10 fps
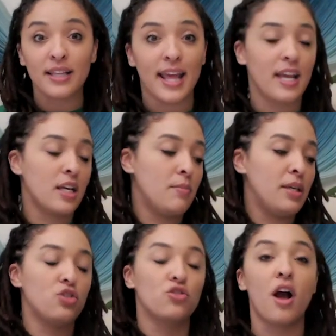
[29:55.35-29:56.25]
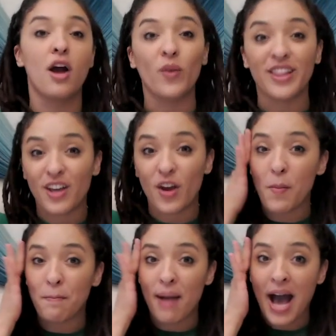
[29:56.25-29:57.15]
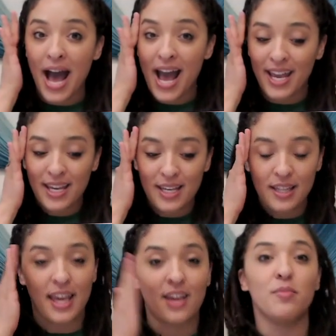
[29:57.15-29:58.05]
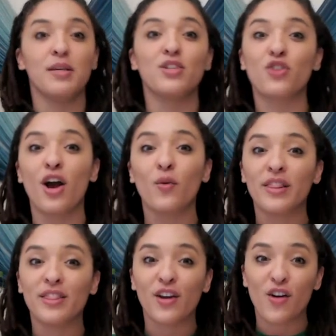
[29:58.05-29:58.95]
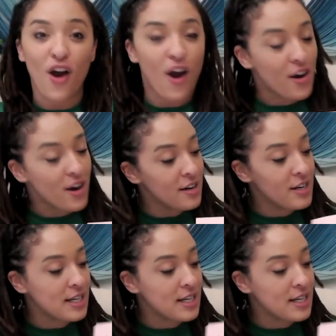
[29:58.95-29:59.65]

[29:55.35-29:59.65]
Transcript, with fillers: They could be strong with their mind. They could be strong with their heart.